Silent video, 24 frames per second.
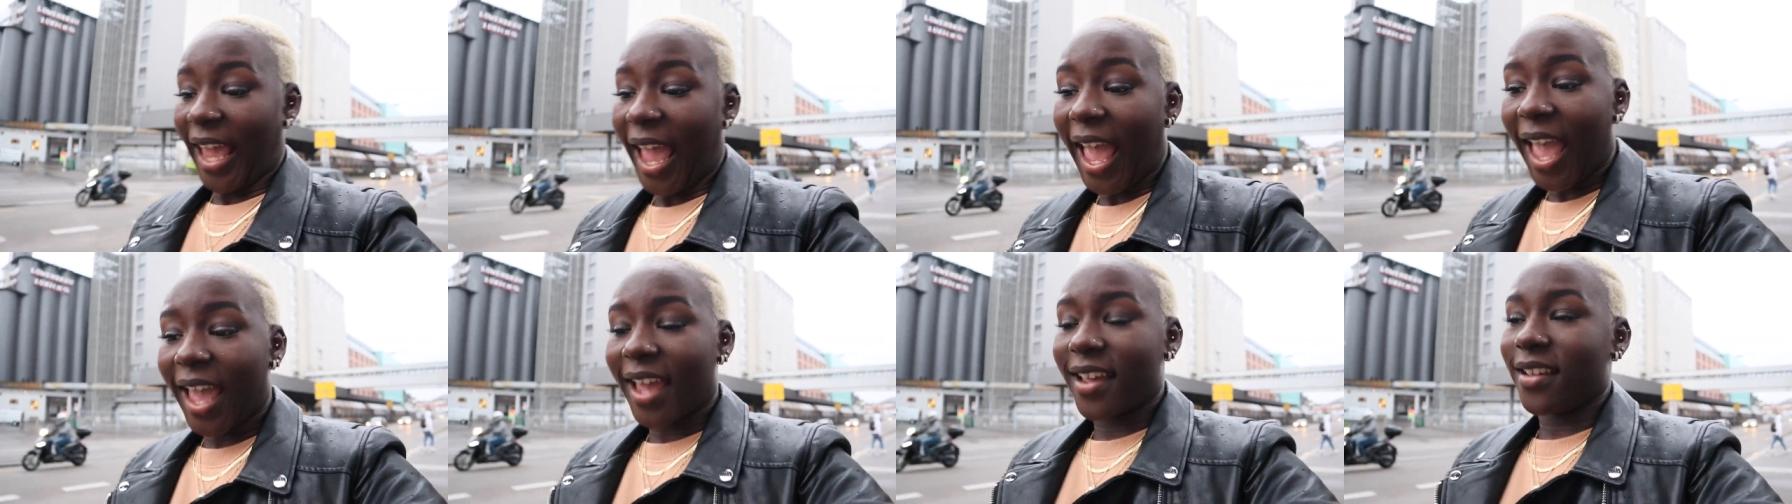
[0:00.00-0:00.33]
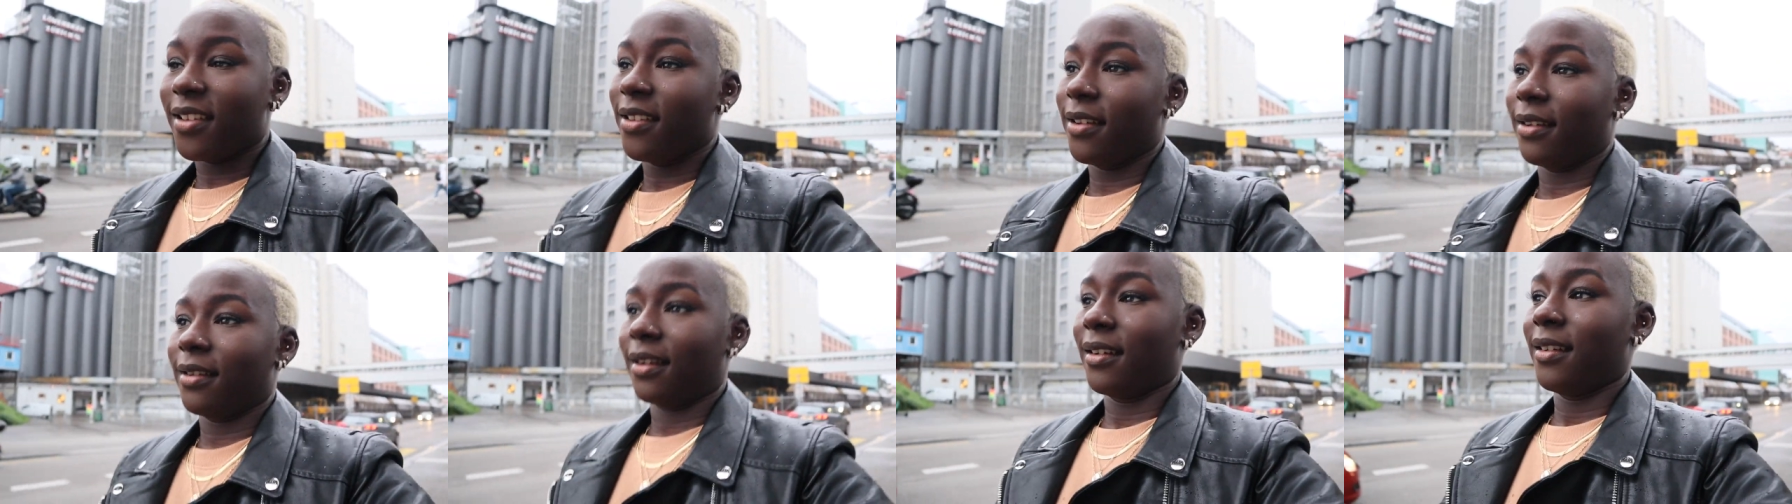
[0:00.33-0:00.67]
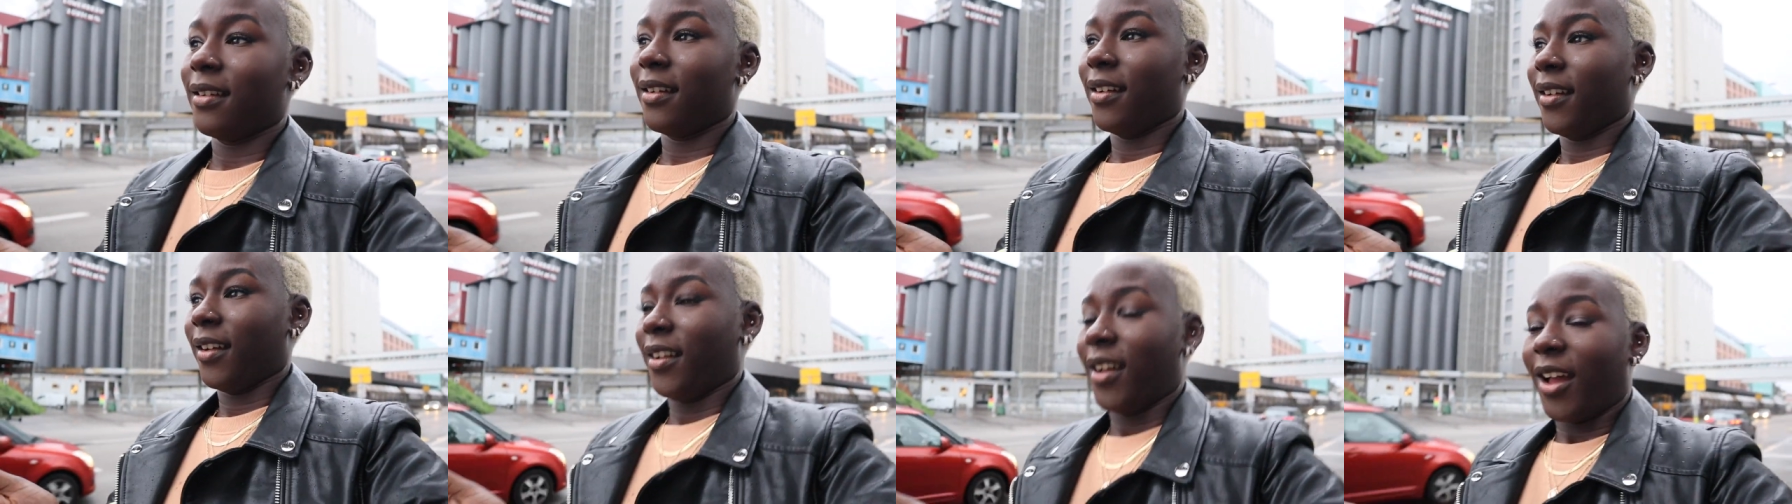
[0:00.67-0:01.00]
okay,
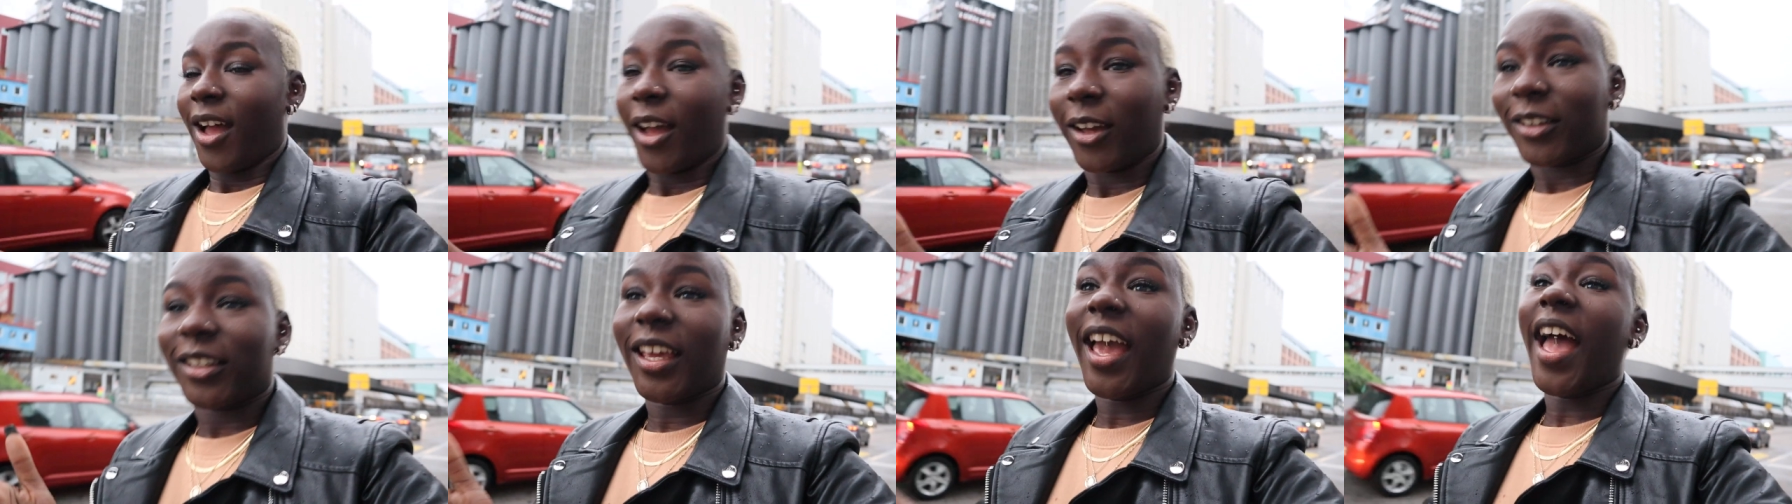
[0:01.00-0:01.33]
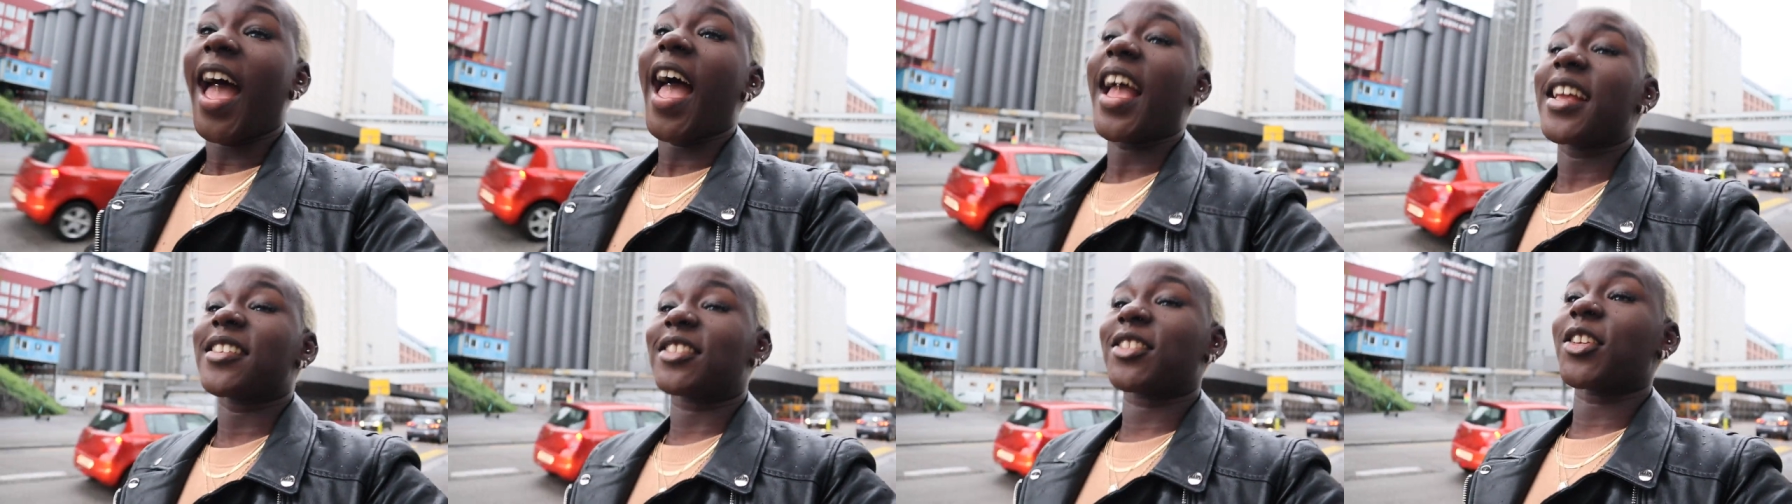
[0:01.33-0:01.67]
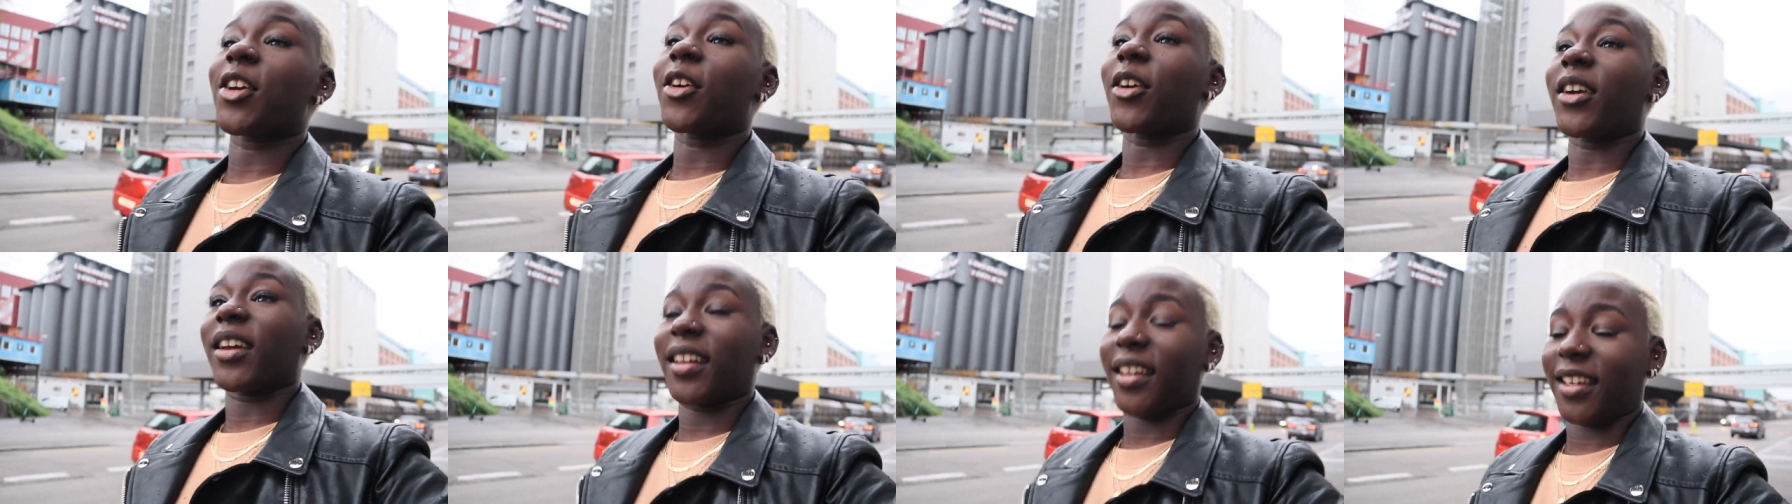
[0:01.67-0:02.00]
okay
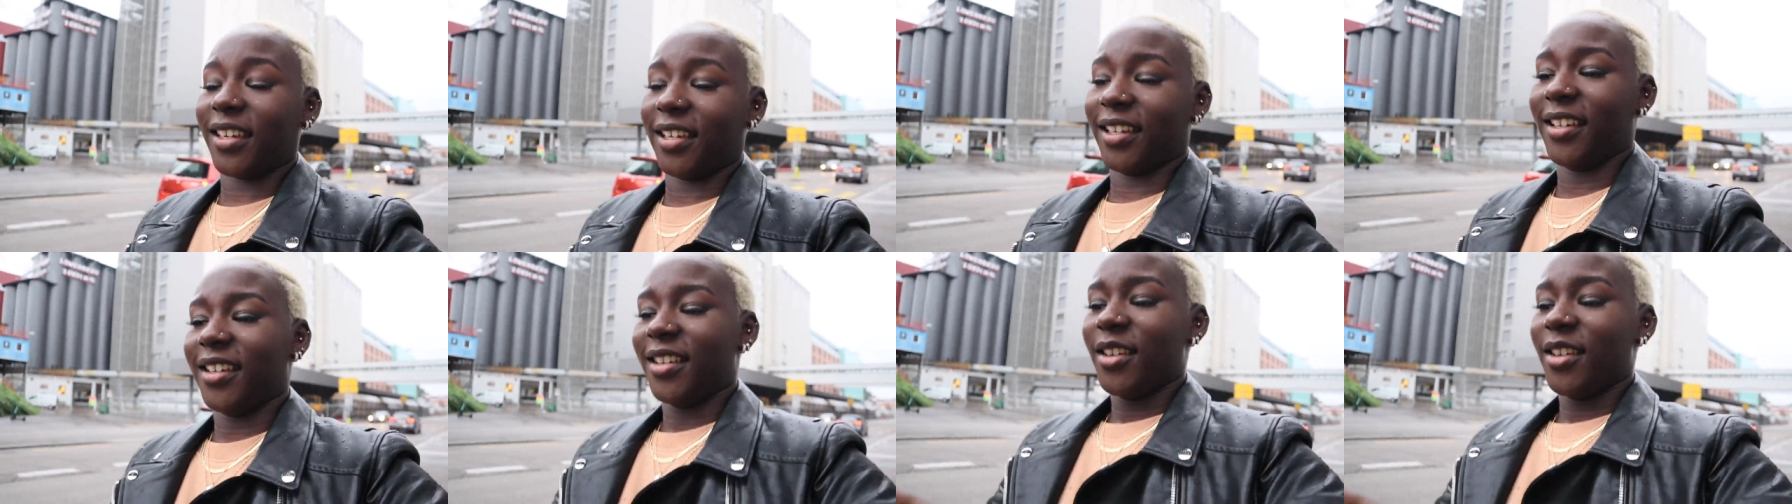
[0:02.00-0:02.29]
Zurich.